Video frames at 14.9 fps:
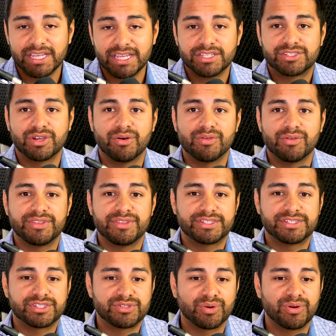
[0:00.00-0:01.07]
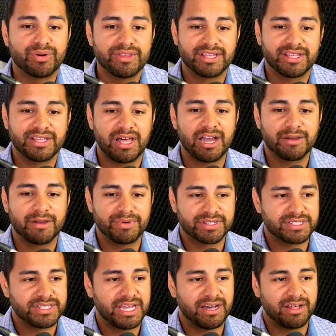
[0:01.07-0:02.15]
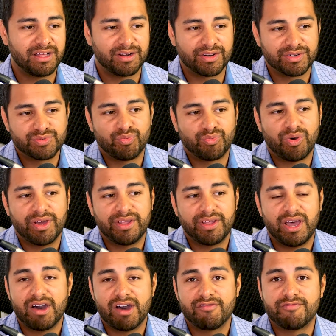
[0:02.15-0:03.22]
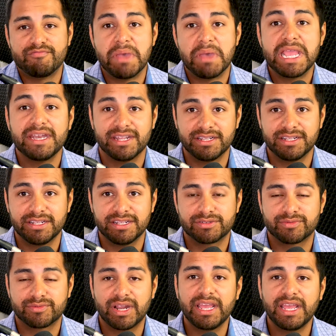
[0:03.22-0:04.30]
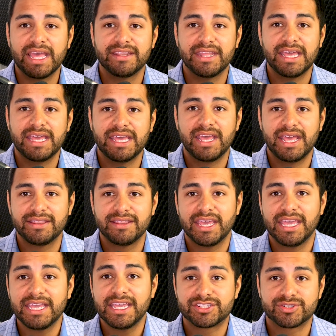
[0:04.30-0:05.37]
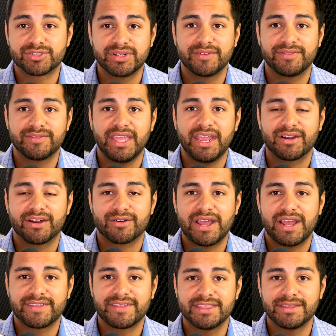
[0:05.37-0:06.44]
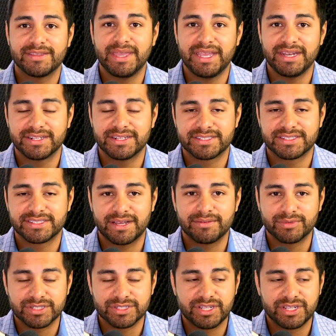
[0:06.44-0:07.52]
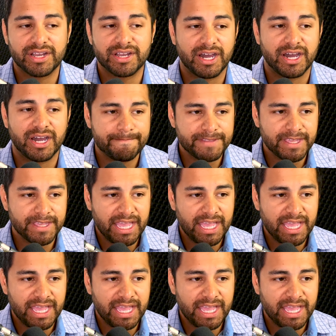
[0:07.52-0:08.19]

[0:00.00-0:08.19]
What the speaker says: So the story that the logbooks tell is one of maintenance, right? And the history of the aircraft and the maintenance that was done on it.